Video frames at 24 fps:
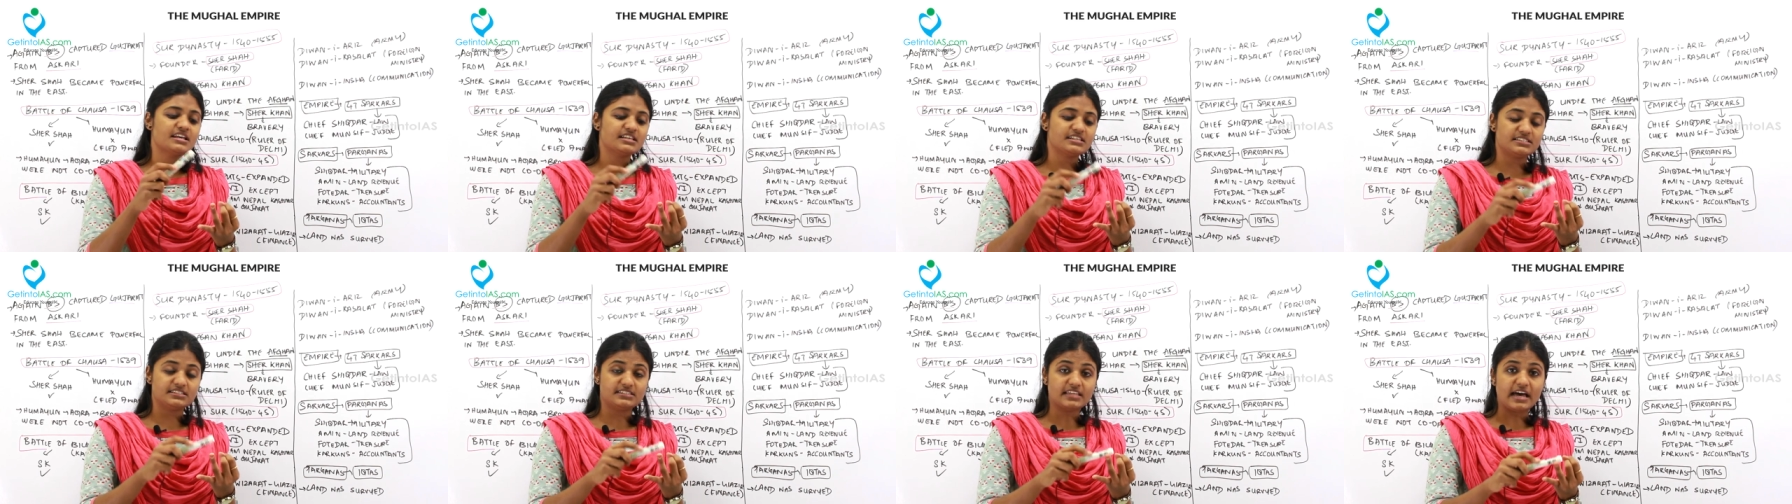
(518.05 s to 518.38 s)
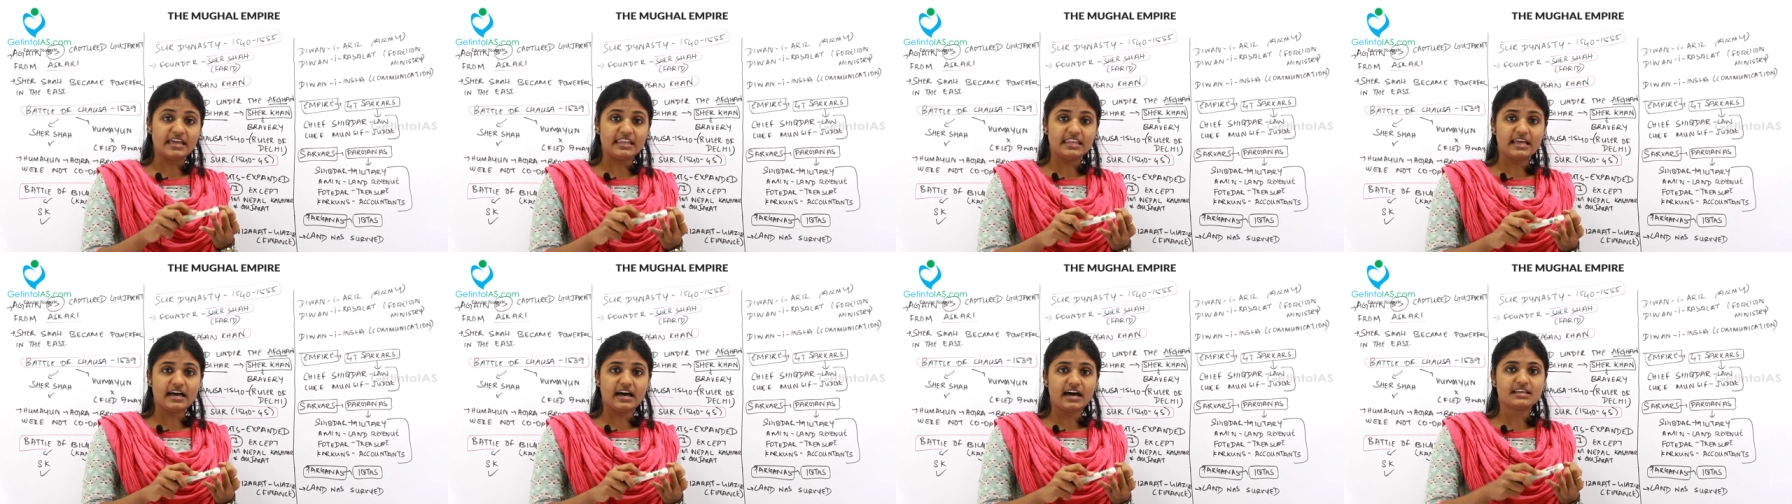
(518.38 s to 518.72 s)

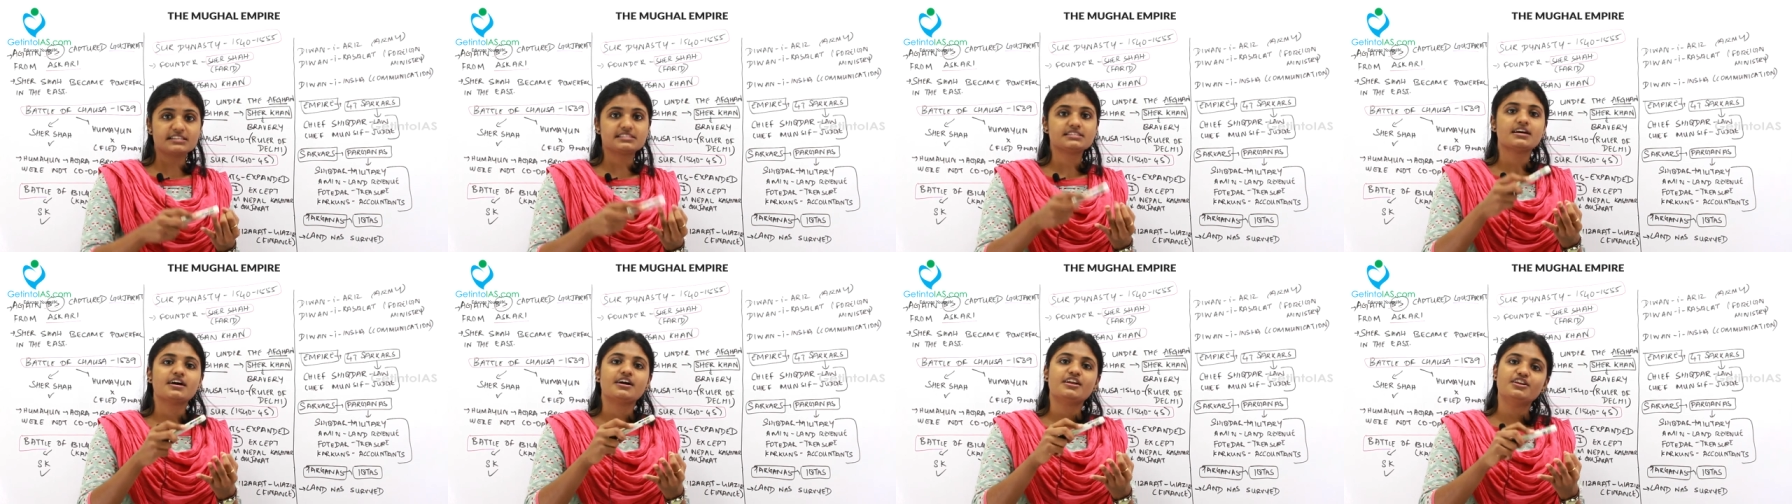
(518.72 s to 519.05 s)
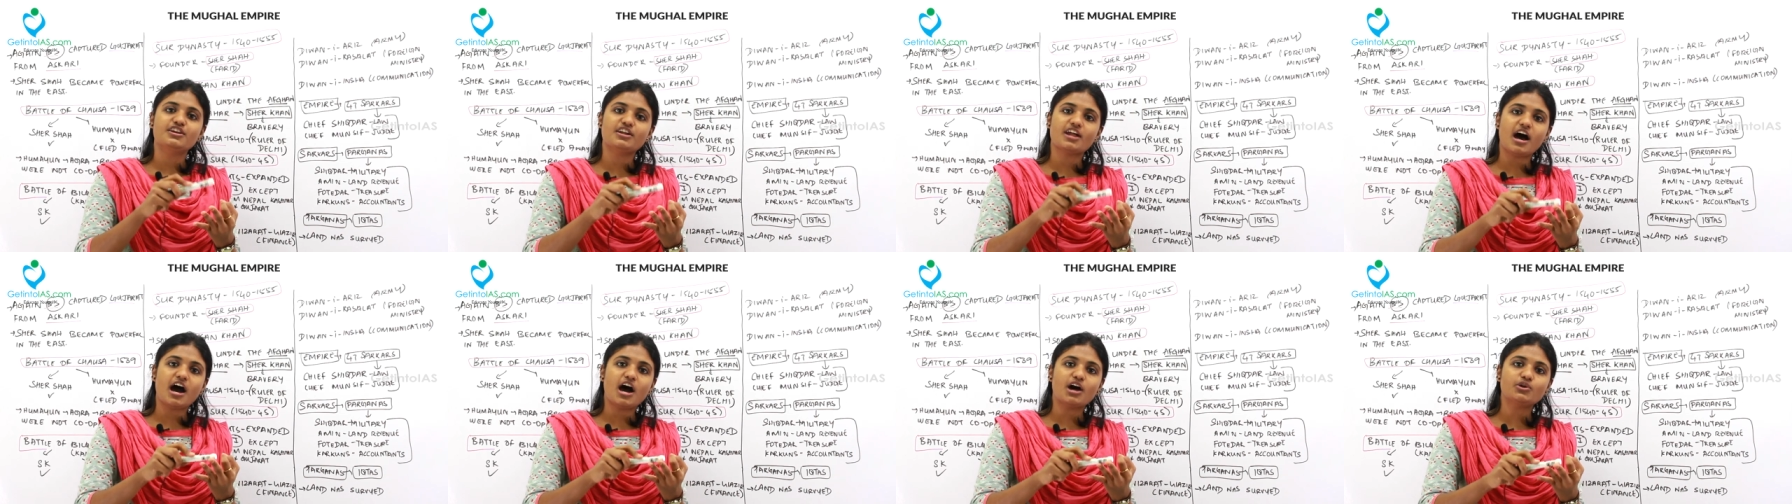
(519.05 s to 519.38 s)
stalas,
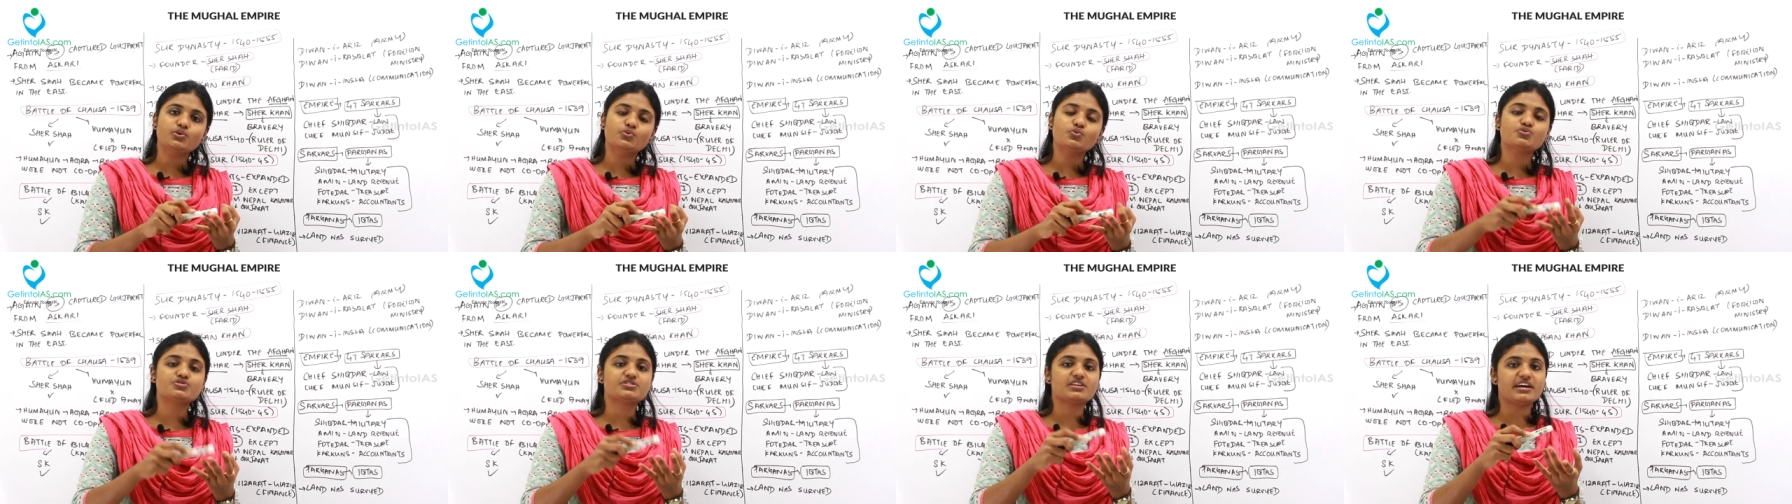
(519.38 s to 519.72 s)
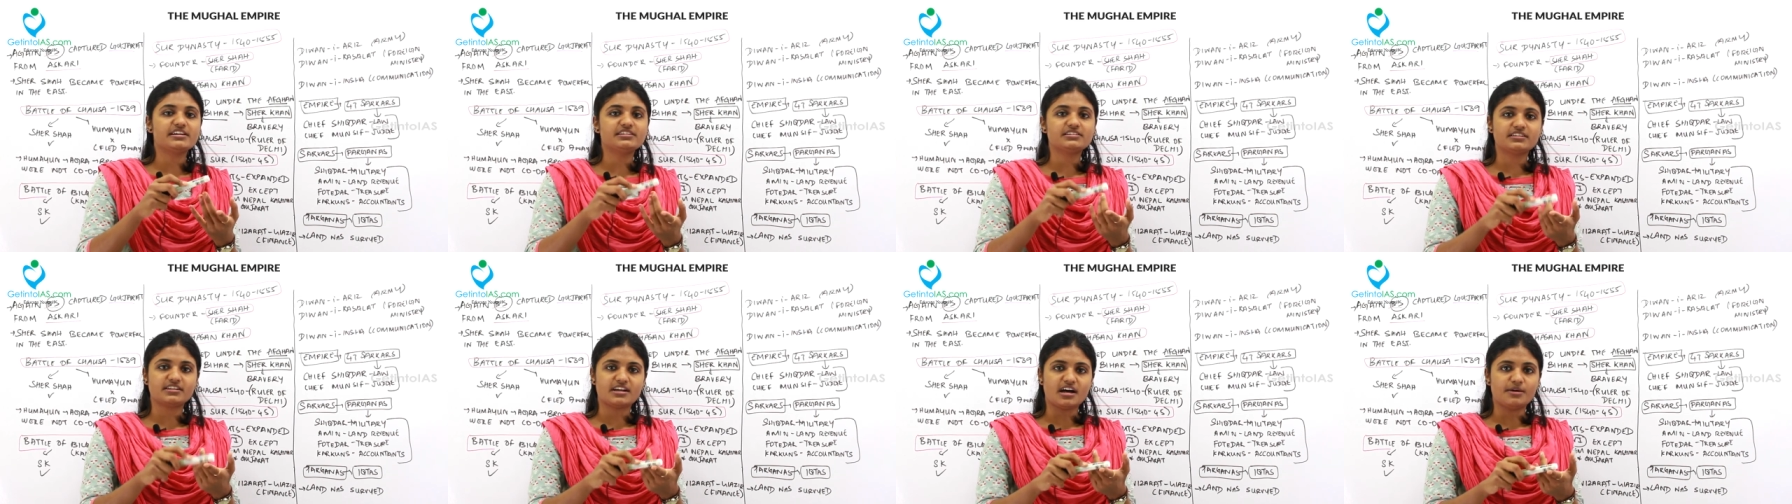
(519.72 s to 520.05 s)
nadus
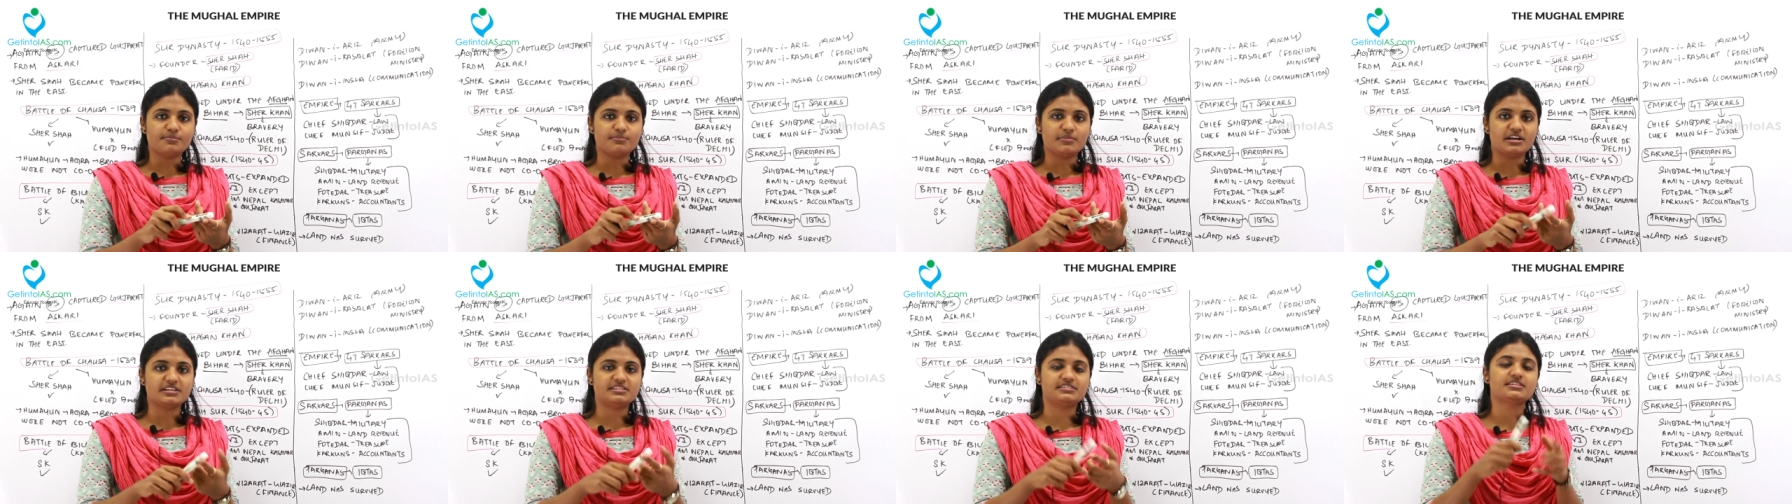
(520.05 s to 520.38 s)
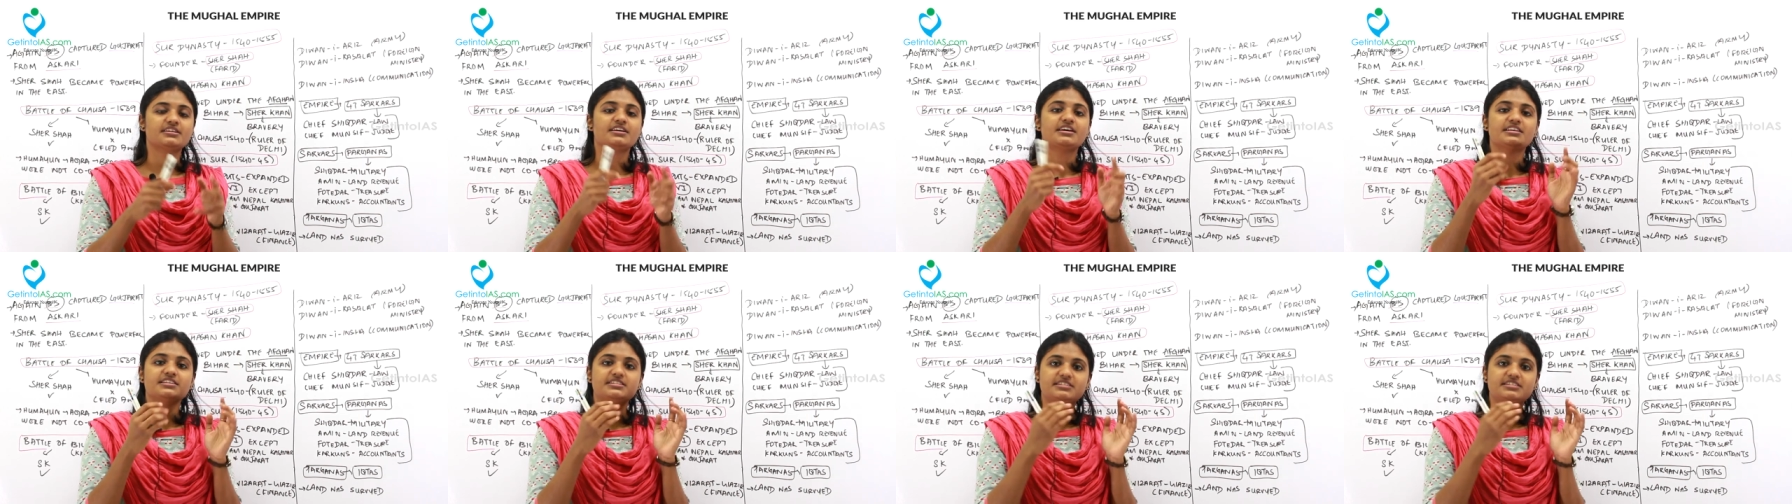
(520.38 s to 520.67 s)
and gramas.